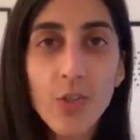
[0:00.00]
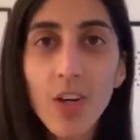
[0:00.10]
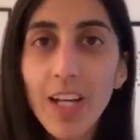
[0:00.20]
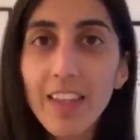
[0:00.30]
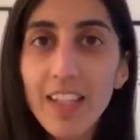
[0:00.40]

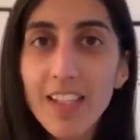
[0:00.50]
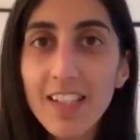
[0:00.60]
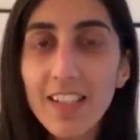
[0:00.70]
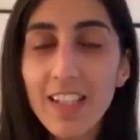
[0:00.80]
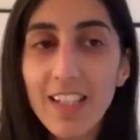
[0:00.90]
Try
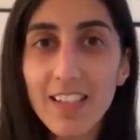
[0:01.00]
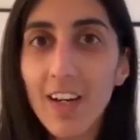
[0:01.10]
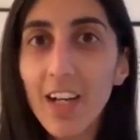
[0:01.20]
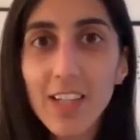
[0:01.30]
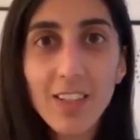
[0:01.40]

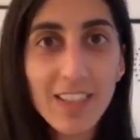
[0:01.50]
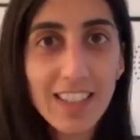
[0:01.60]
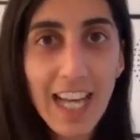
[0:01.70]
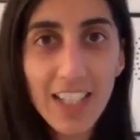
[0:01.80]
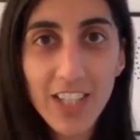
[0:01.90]
this eye
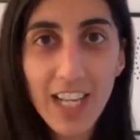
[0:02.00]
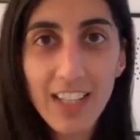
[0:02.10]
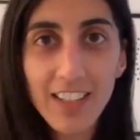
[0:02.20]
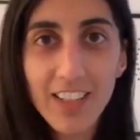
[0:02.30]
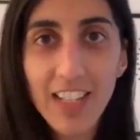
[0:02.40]
contact
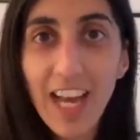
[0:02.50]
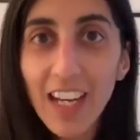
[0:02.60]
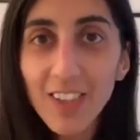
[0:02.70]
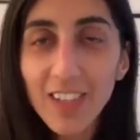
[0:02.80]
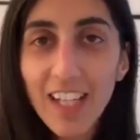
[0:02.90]
challenge
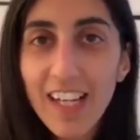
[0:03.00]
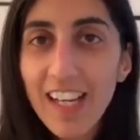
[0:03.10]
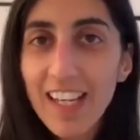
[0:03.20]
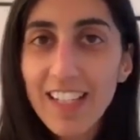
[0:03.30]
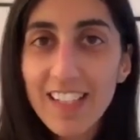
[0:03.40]
out.
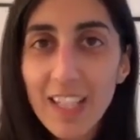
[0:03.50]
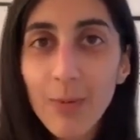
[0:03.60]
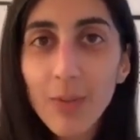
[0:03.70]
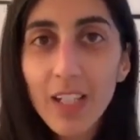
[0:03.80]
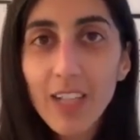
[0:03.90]

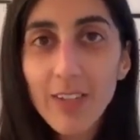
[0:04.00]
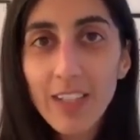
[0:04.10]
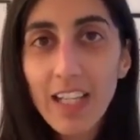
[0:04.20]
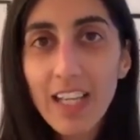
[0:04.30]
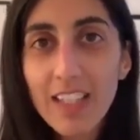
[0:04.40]
See what it
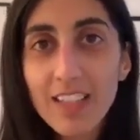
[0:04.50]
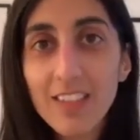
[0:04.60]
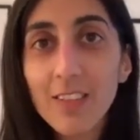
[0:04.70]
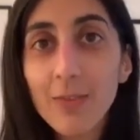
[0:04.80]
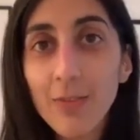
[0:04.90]

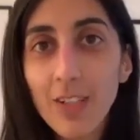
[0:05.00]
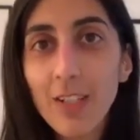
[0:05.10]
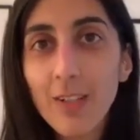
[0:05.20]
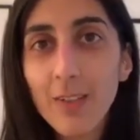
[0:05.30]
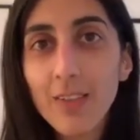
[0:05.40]
creates for
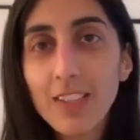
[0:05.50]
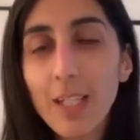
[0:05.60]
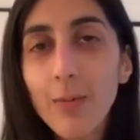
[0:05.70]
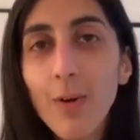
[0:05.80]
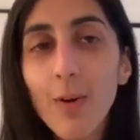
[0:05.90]
you.
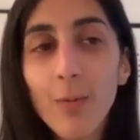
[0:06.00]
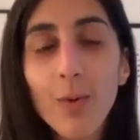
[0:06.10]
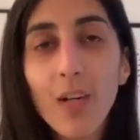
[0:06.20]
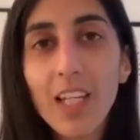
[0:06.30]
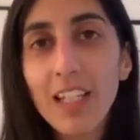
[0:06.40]
See
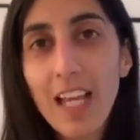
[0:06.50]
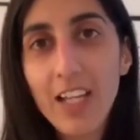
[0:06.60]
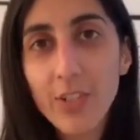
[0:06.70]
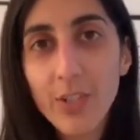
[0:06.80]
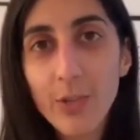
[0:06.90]
what
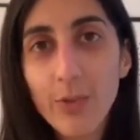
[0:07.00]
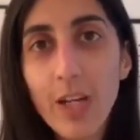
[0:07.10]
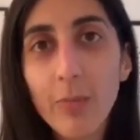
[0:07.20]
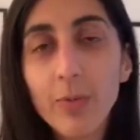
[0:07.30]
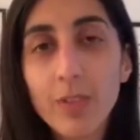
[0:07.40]
connections
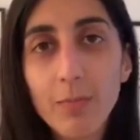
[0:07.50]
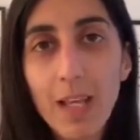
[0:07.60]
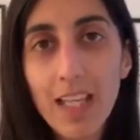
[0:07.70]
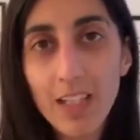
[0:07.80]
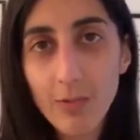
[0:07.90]
you're able to
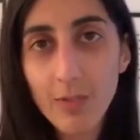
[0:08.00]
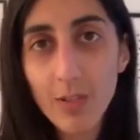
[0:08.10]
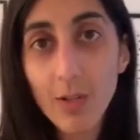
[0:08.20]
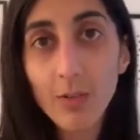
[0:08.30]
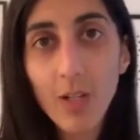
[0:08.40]
make as a
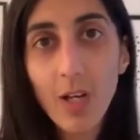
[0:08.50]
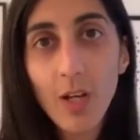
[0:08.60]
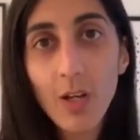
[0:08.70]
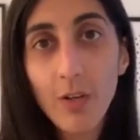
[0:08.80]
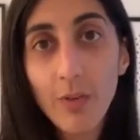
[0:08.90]
result
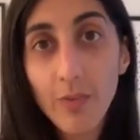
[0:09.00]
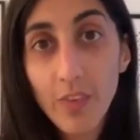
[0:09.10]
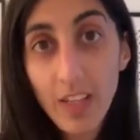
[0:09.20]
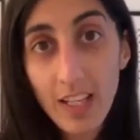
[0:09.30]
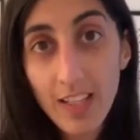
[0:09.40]

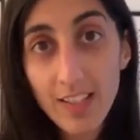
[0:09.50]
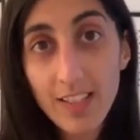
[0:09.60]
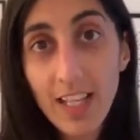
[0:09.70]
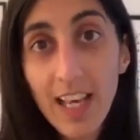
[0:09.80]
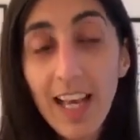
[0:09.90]
of
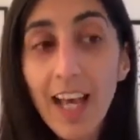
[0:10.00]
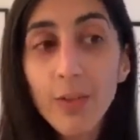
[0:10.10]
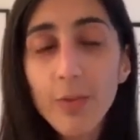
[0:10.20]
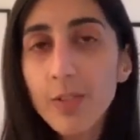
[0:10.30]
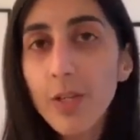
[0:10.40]
this.
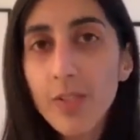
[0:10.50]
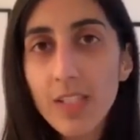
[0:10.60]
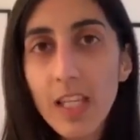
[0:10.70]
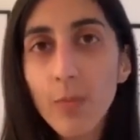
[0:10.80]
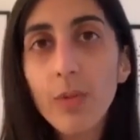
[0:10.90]
And also
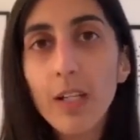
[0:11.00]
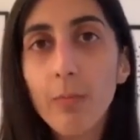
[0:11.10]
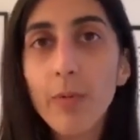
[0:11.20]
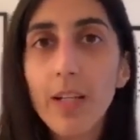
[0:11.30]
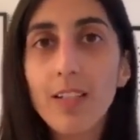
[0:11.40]
see what
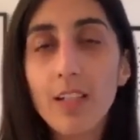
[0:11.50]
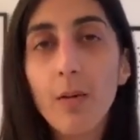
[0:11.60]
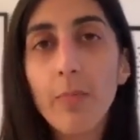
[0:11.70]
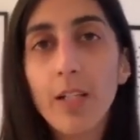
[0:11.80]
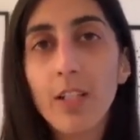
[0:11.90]
it brings
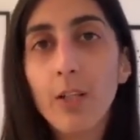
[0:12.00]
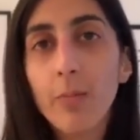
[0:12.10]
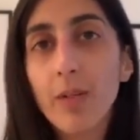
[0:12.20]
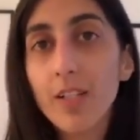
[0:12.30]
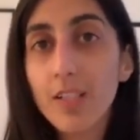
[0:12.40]
up in
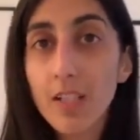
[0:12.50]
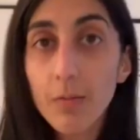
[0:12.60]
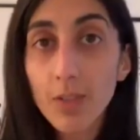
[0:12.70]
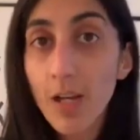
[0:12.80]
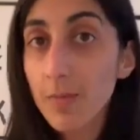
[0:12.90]
you, because
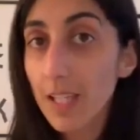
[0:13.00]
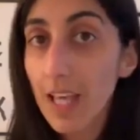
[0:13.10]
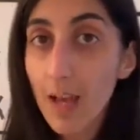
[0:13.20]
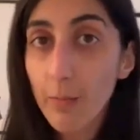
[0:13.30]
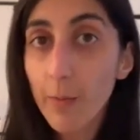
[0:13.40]
sometimes
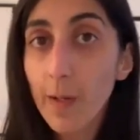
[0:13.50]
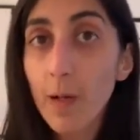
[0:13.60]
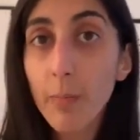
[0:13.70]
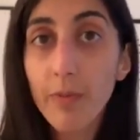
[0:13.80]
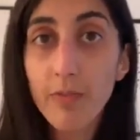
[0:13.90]
it can
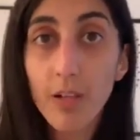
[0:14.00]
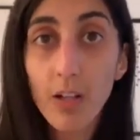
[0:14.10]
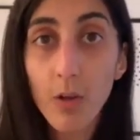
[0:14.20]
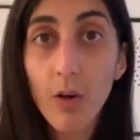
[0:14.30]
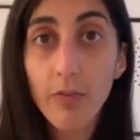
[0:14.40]
bring up
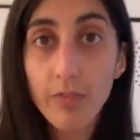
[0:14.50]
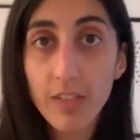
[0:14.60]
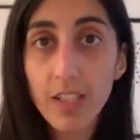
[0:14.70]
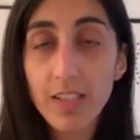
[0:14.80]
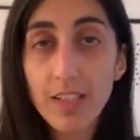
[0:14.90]
a lot of
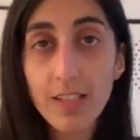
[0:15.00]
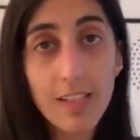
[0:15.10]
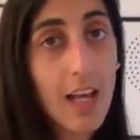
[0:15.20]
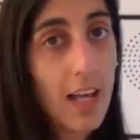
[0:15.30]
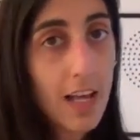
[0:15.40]

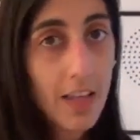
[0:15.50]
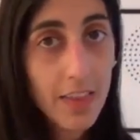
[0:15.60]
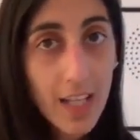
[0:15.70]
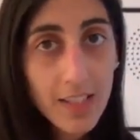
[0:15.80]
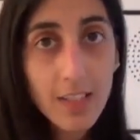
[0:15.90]
resistance.
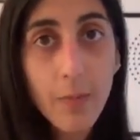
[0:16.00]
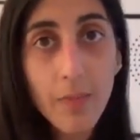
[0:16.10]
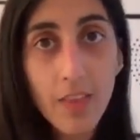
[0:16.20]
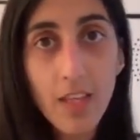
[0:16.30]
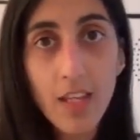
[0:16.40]
And that's
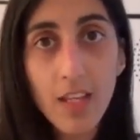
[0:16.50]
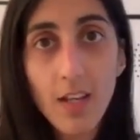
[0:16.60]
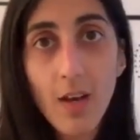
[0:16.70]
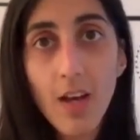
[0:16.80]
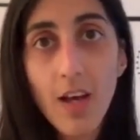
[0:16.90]

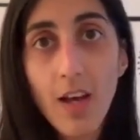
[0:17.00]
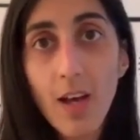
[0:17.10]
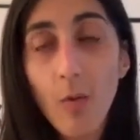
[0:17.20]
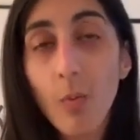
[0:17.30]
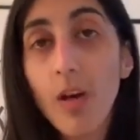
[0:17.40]
something
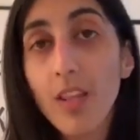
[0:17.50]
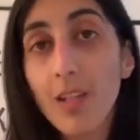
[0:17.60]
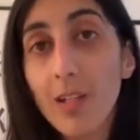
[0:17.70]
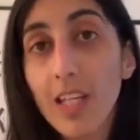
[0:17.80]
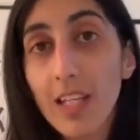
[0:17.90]

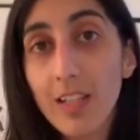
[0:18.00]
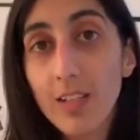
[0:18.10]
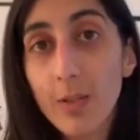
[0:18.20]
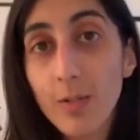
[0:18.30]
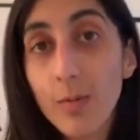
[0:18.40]
worth looking
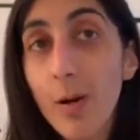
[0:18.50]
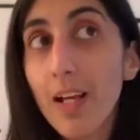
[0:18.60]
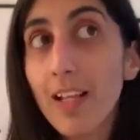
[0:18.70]
into as well.